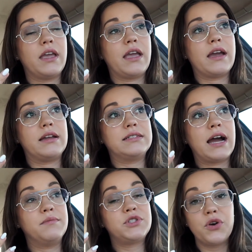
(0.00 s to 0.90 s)
And
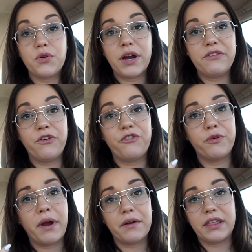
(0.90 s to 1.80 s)
I'm so grateful for
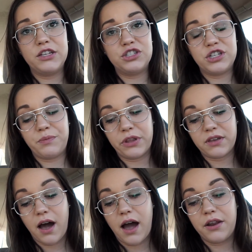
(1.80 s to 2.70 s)
my relationship with
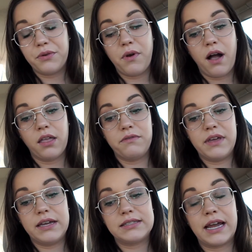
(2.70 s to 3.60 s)
God through all of
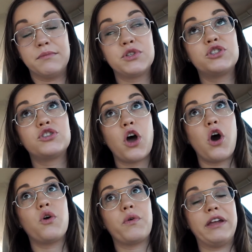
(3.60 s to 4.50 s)
this. I'm
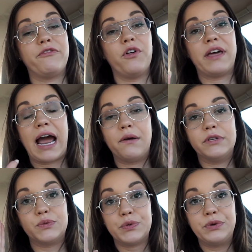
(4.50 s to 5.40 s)
so grateful that I
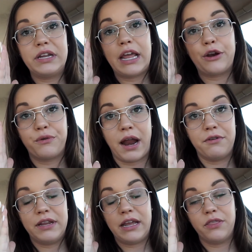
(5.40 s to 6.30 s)
was rooted and
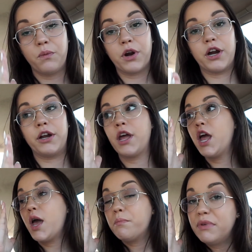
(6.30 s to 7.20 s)
grounded in the Word
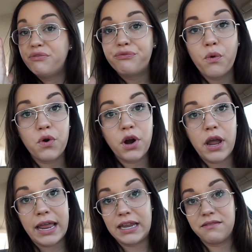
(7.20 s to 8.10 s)
before
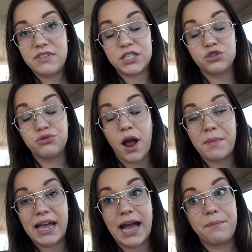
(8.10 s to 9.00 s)
any of this
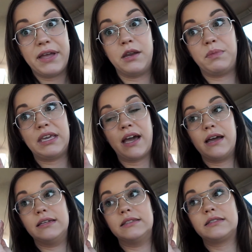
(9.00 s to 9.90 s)
drama happened,
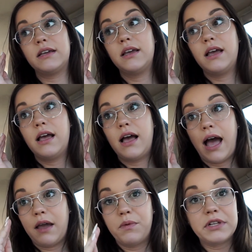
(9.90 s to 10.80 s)
because
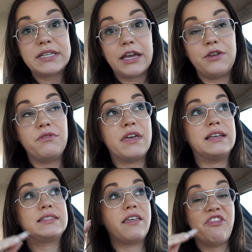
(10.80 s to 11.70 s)
I will tell you
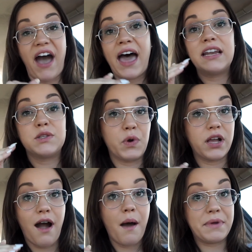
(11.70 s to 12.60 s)
this, that is
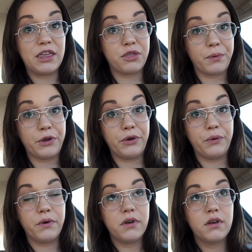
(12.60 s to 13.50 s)
what got me through